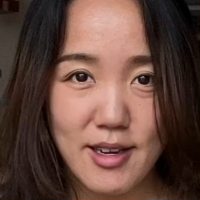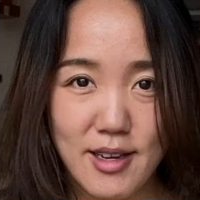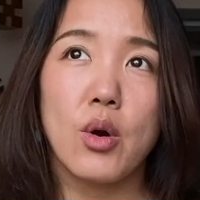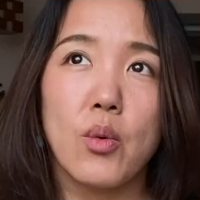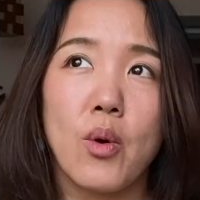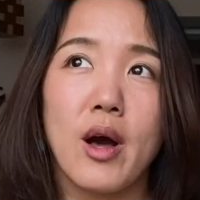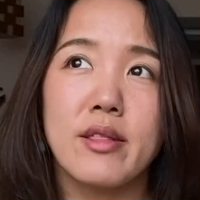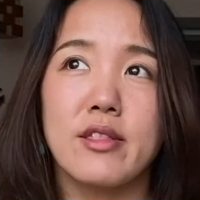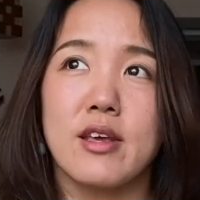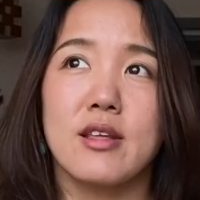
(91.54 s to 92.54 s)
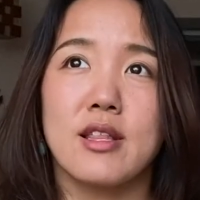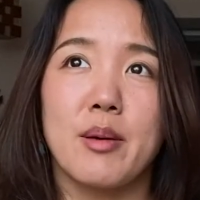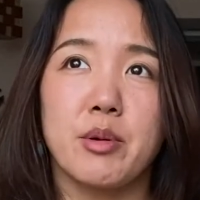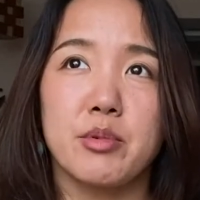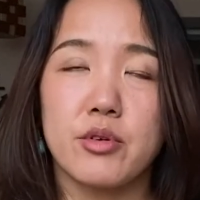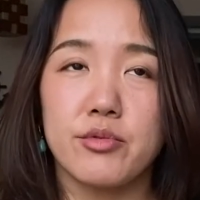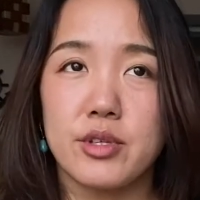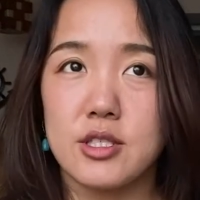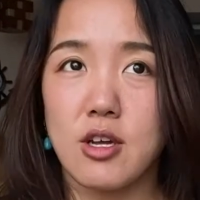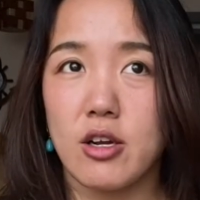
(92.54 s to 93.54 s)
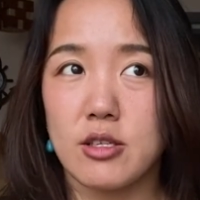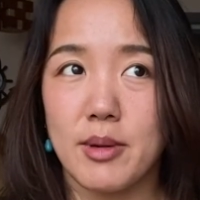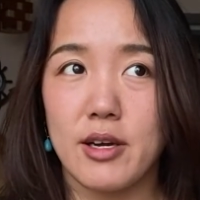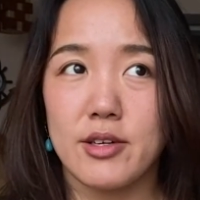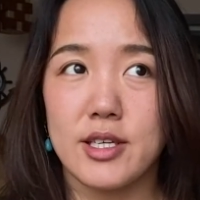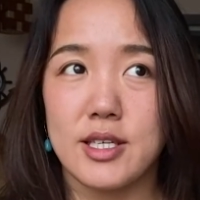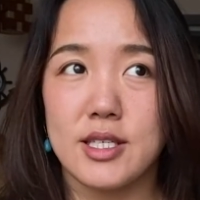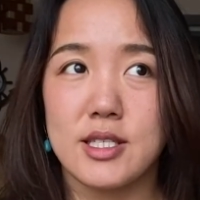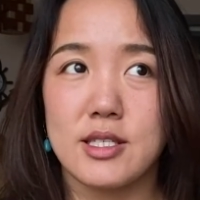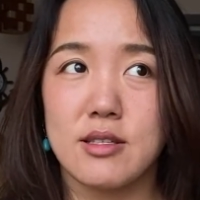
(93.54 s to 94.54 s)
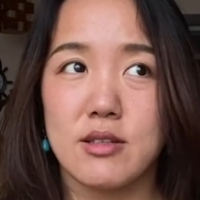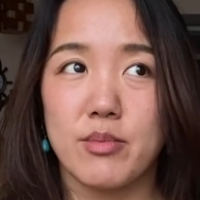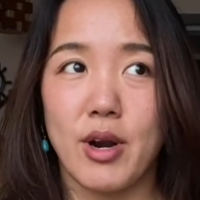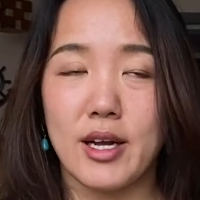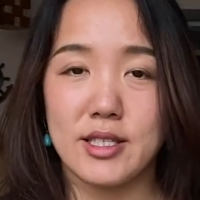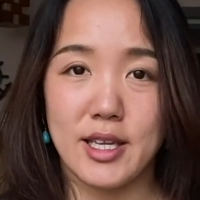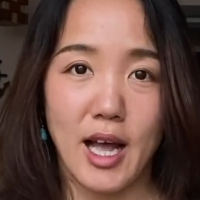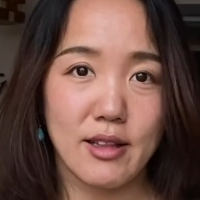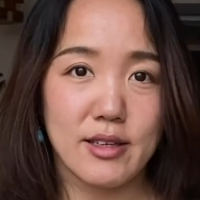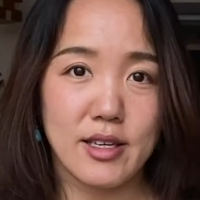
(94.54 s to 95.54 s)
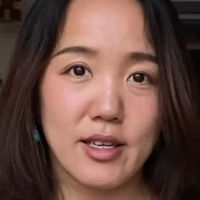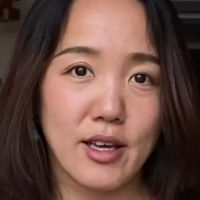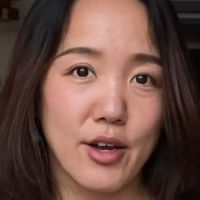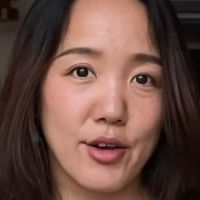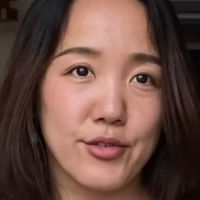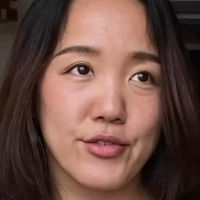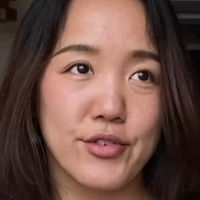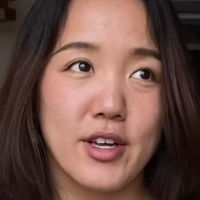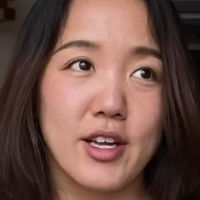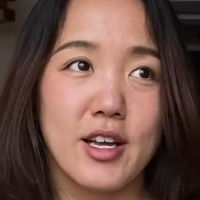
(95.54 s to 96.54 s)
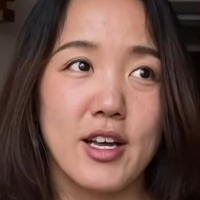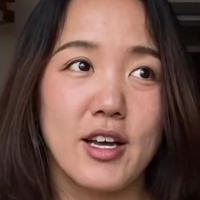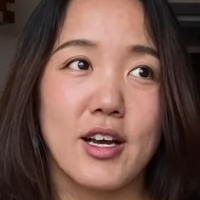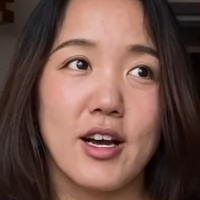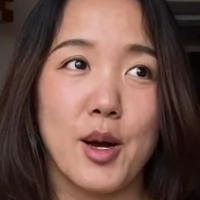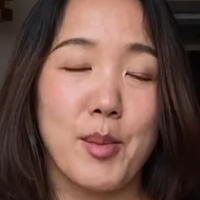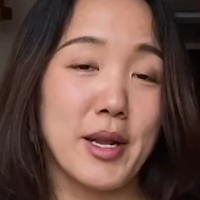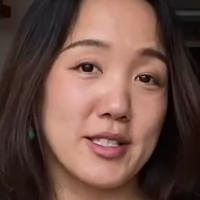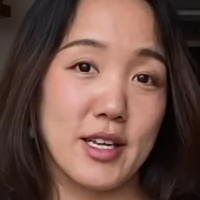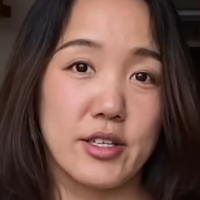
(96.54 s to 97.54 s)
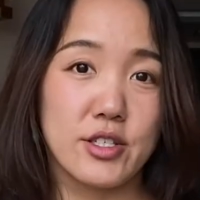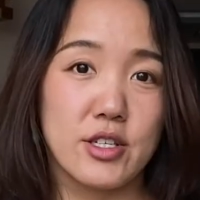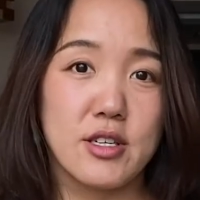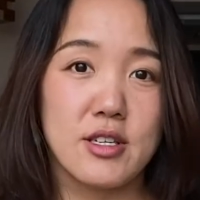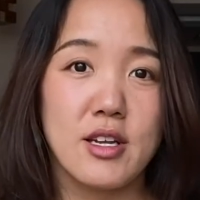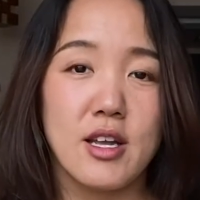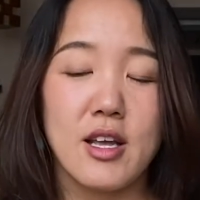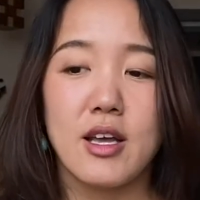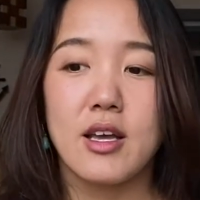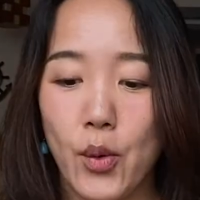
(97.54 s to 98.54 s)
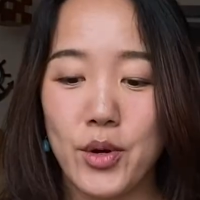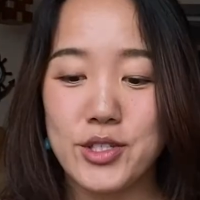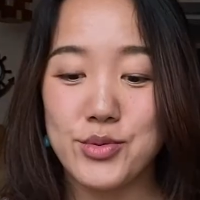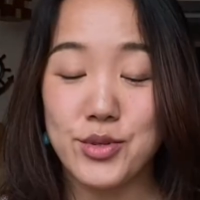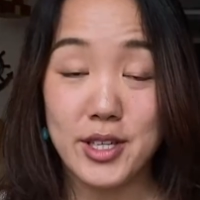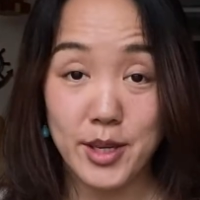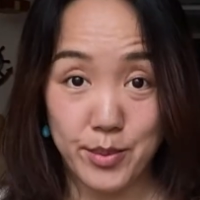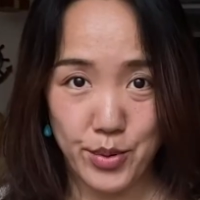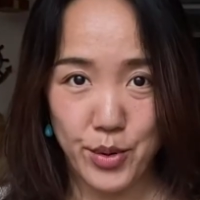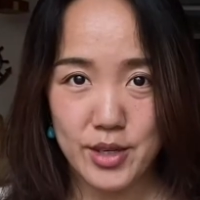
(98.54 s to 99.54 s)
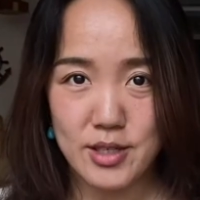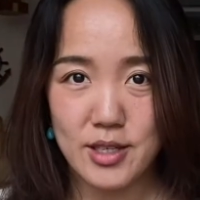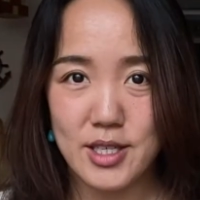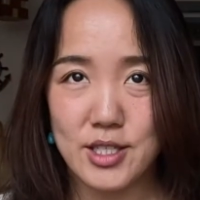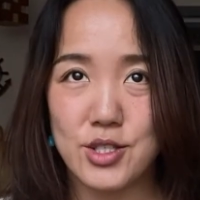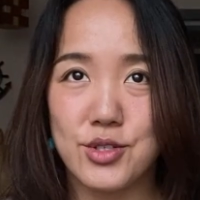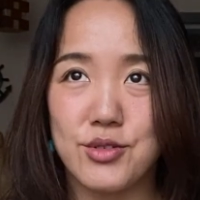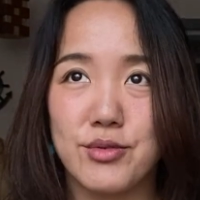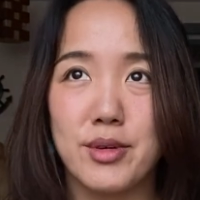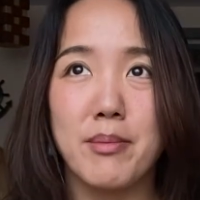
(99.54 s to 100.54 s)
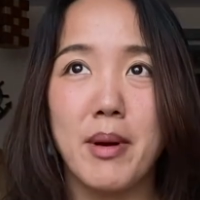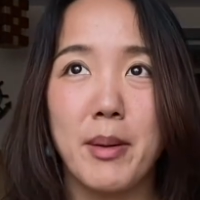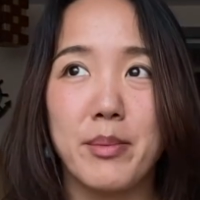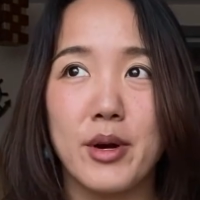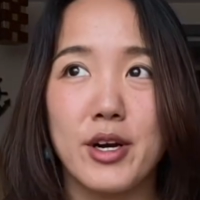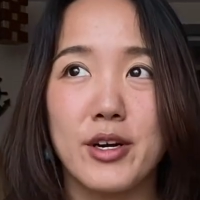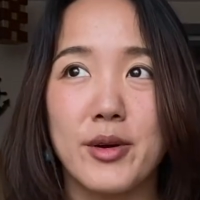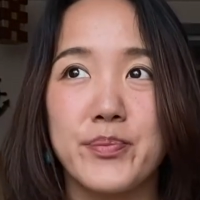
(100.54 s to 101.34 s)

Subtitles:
One thing that people don't really talk about is the practicality of meditation. What's really important is to remember